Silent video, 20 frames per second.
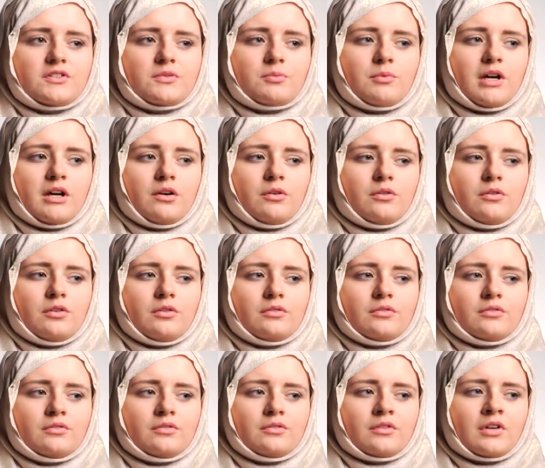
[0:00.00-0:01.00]
as well
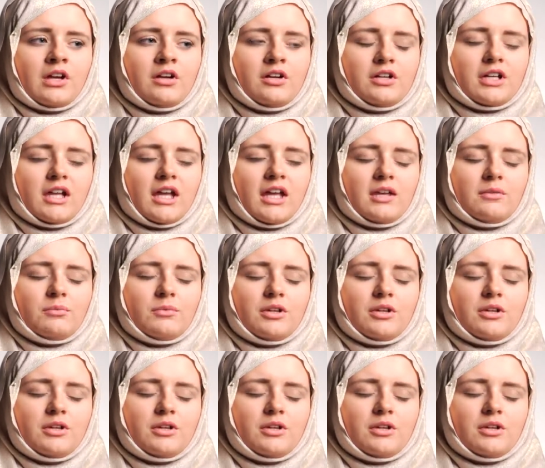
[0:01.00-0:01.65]
kind of gave